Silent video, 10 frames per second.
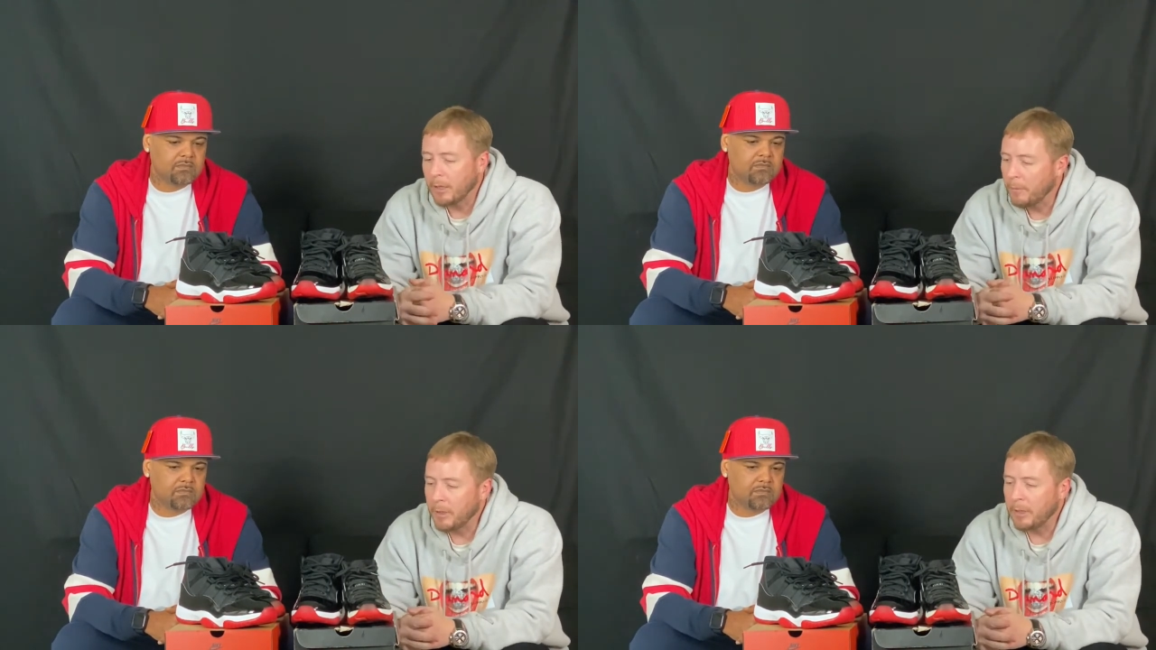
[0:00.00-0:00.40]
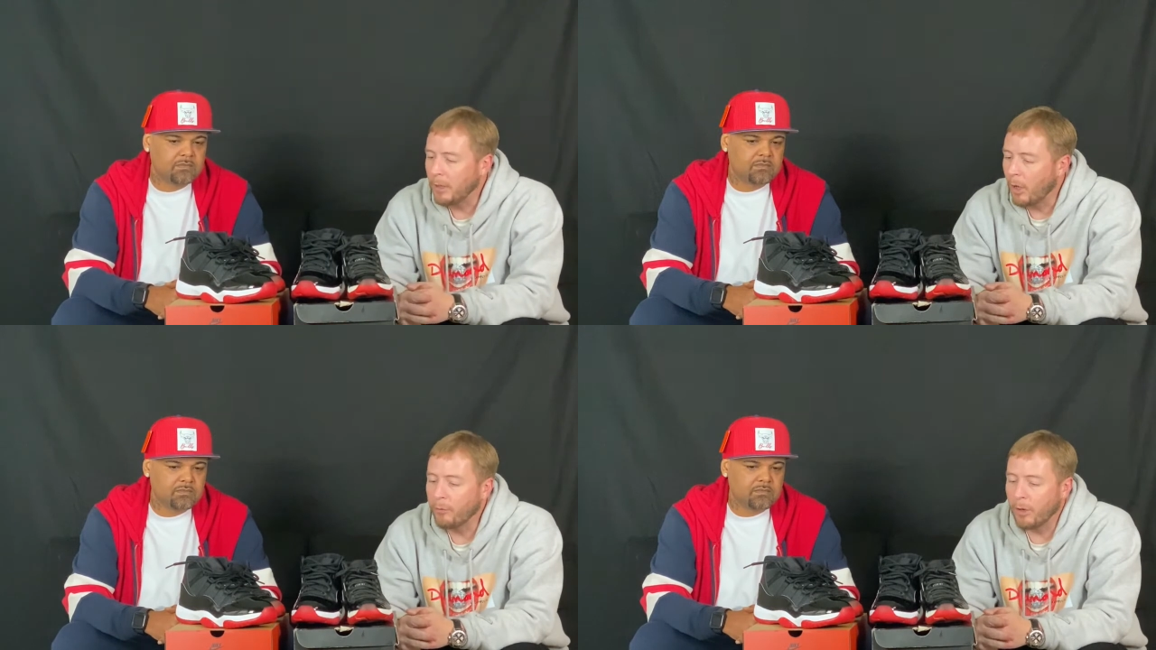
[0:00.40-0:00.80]
Speaker 1: I mean,
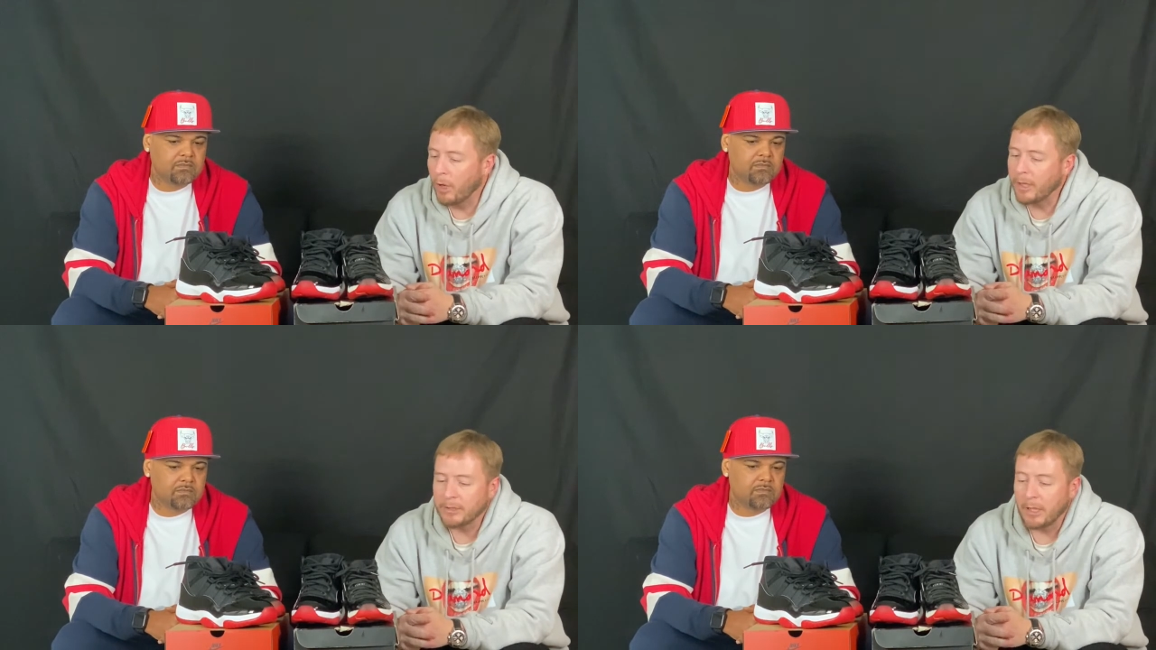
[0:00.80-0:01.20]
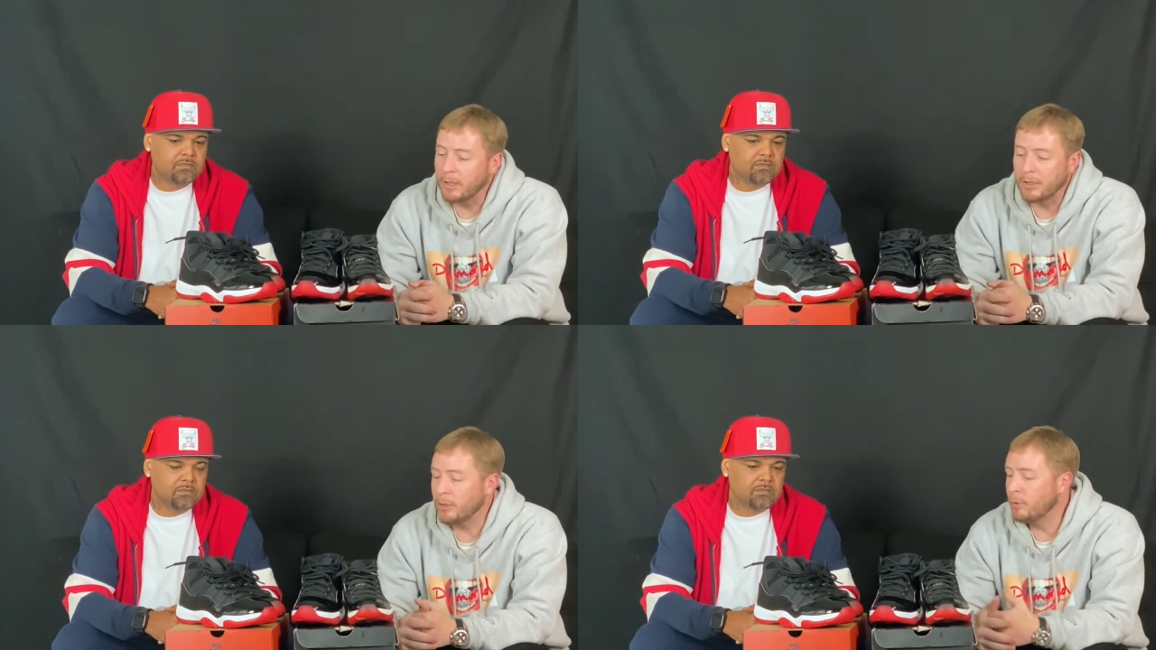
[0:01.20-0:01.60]
overall, I say
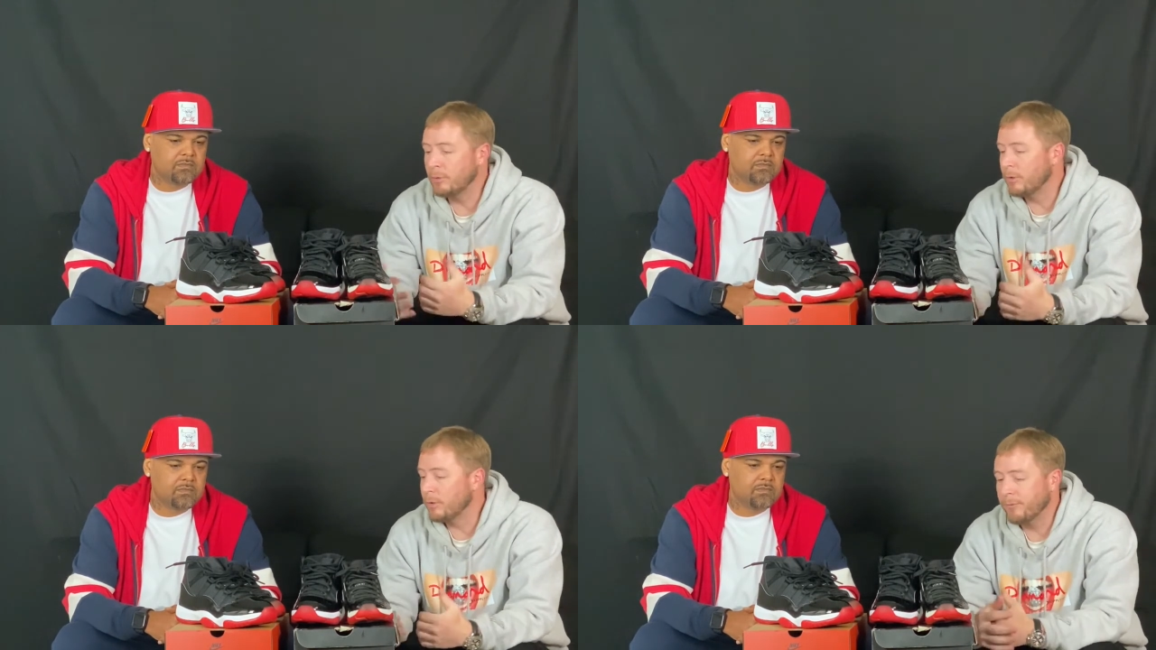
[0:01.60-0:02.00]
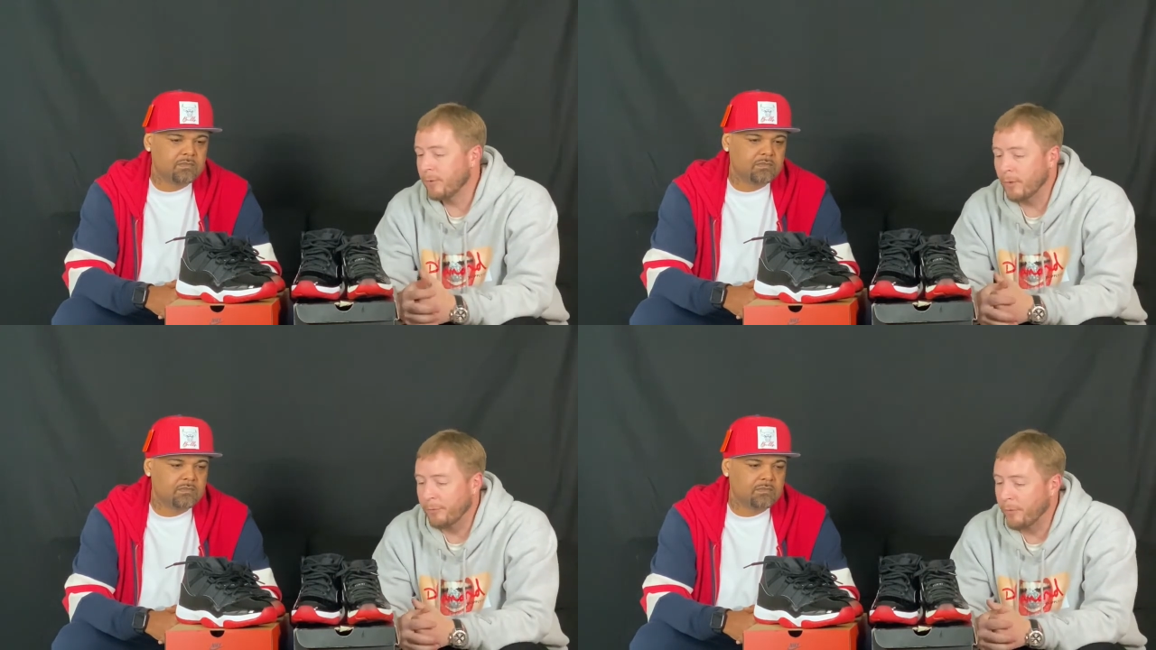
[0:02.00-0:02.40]
this shoe
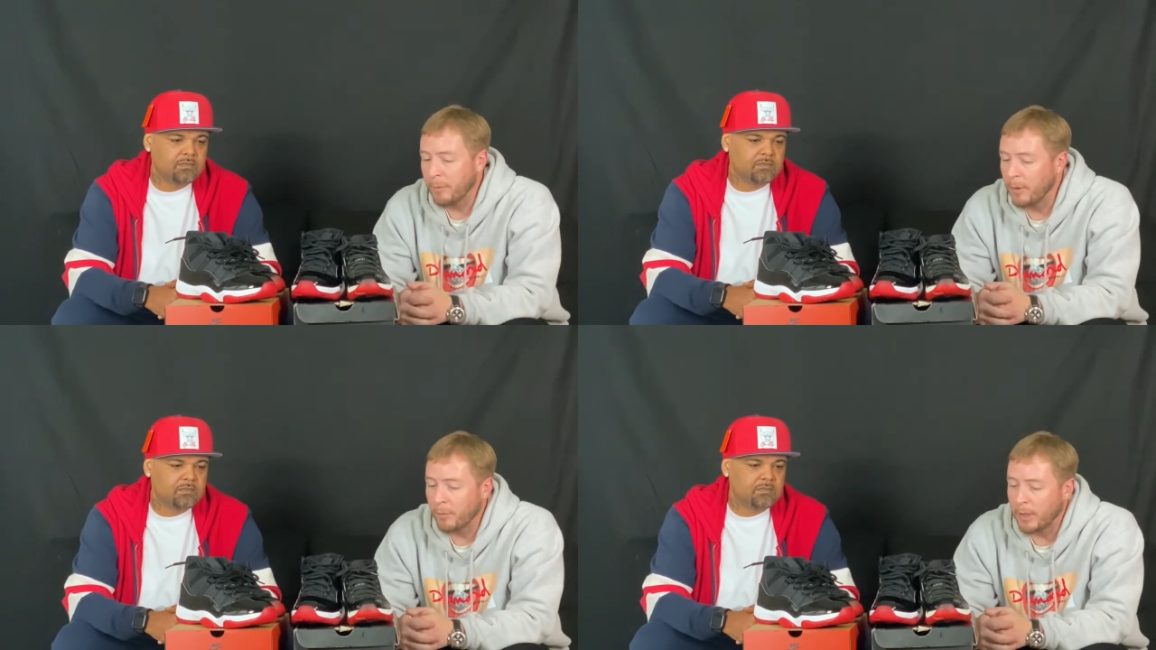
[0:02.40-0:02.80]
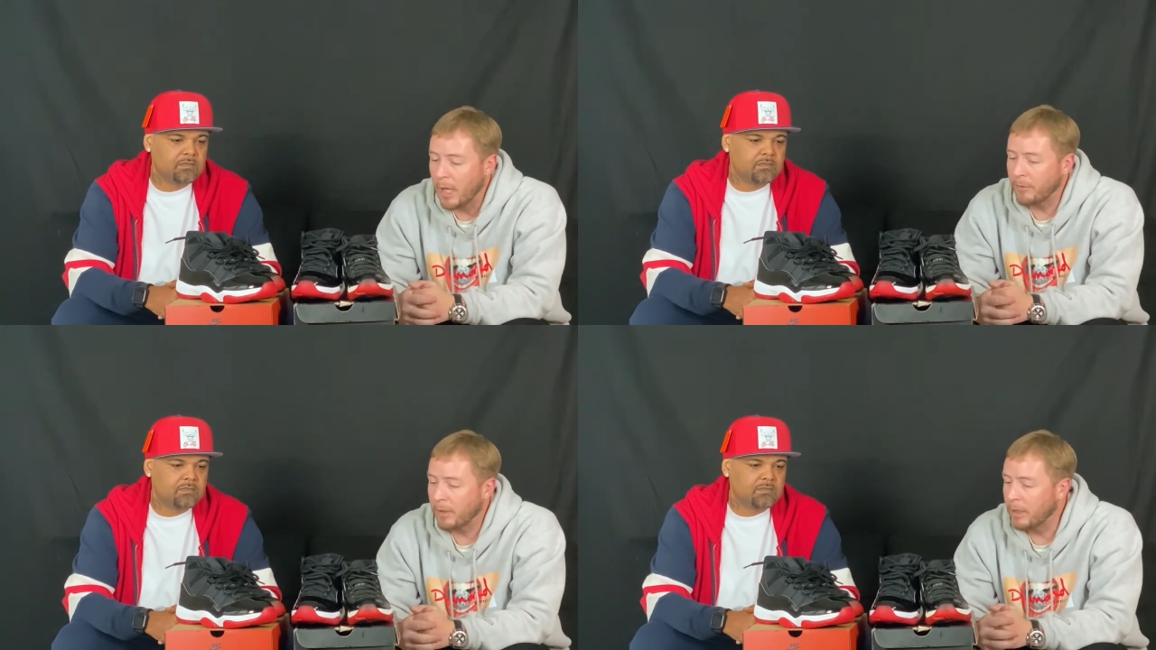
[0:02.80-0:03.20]
for, for me will
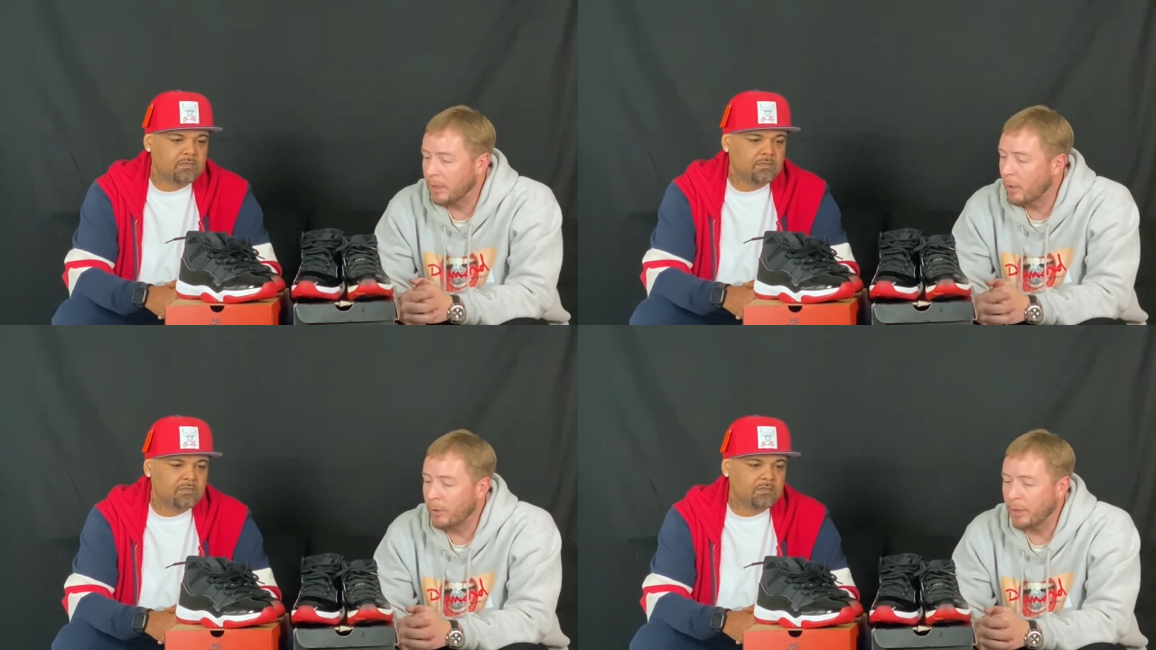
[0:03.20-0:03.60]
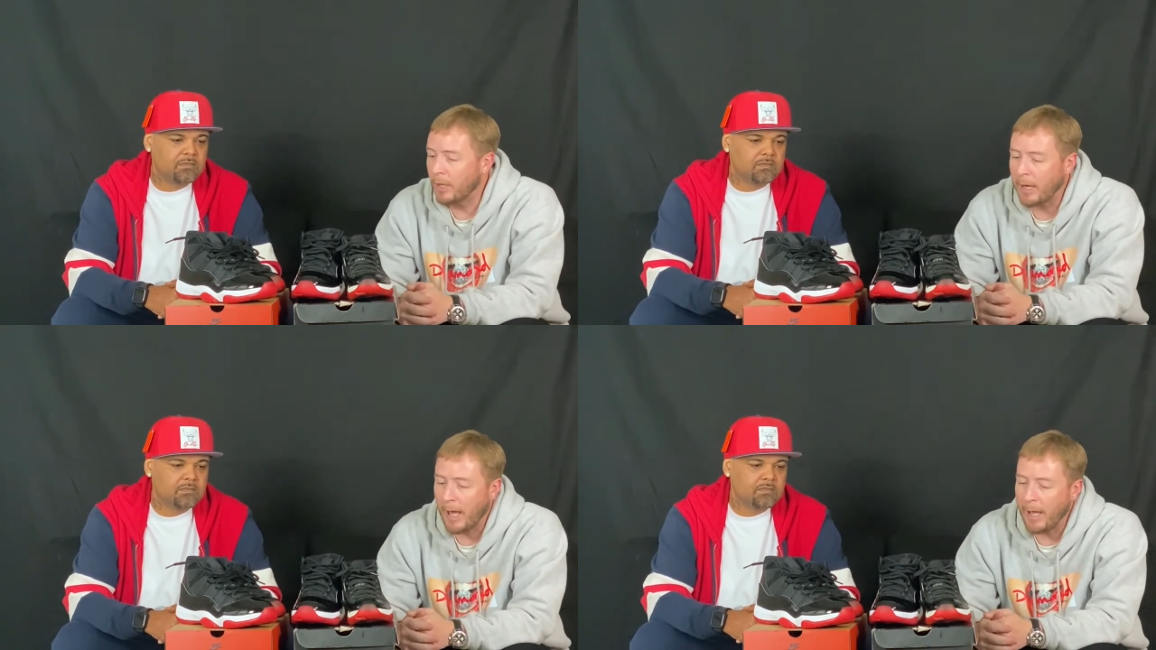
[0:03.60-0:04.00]
never get lower than a
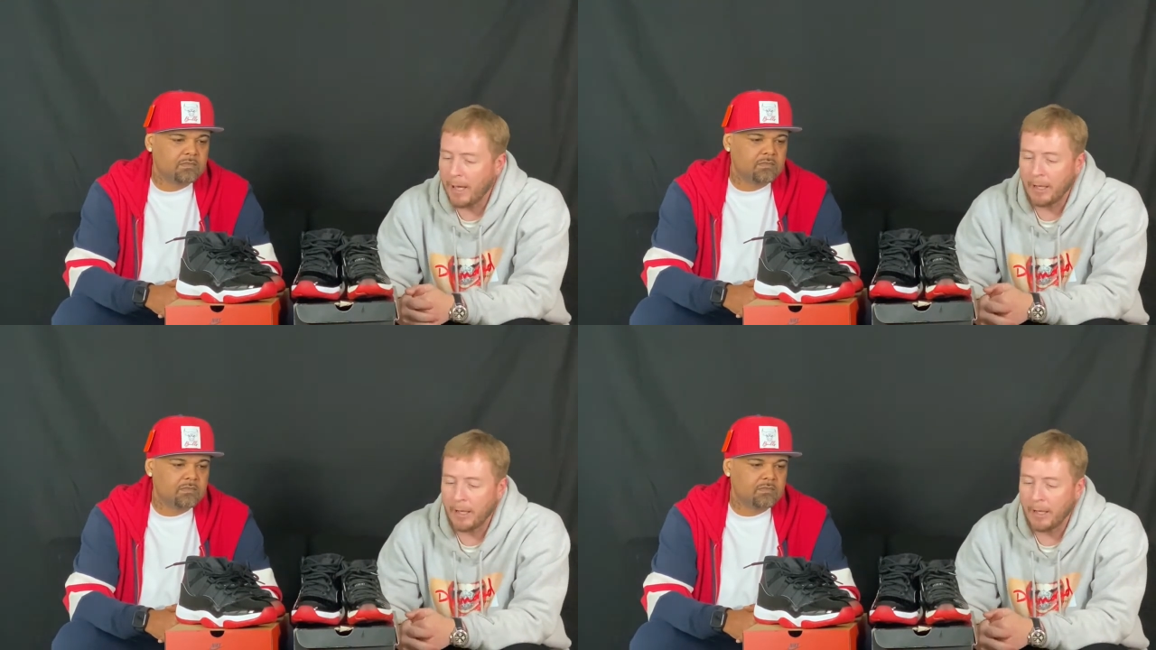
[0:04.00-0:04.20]
nine.